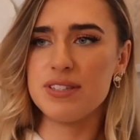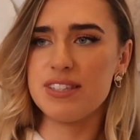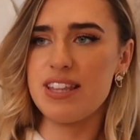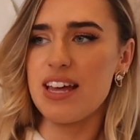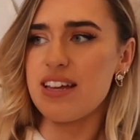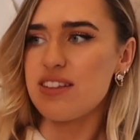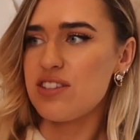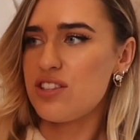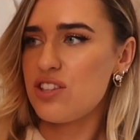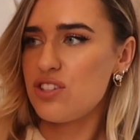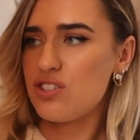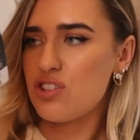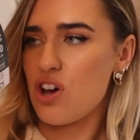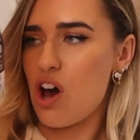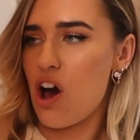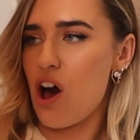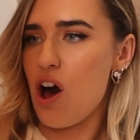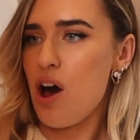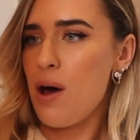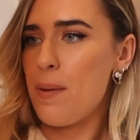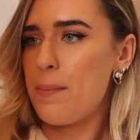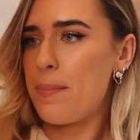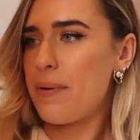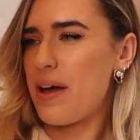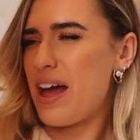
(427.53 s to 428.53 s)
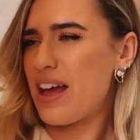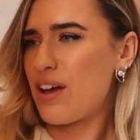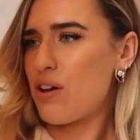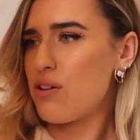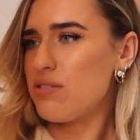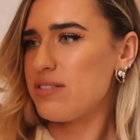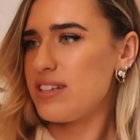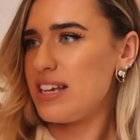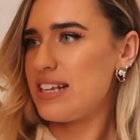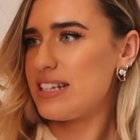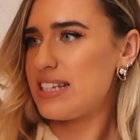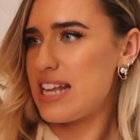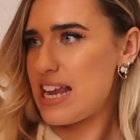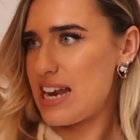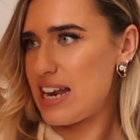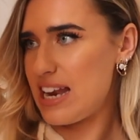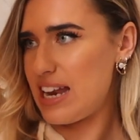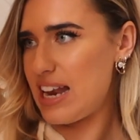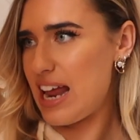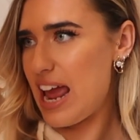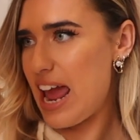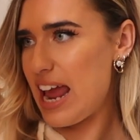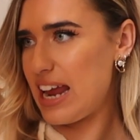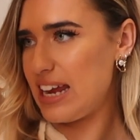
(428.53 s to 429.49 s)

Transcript: so that's the top I got these in an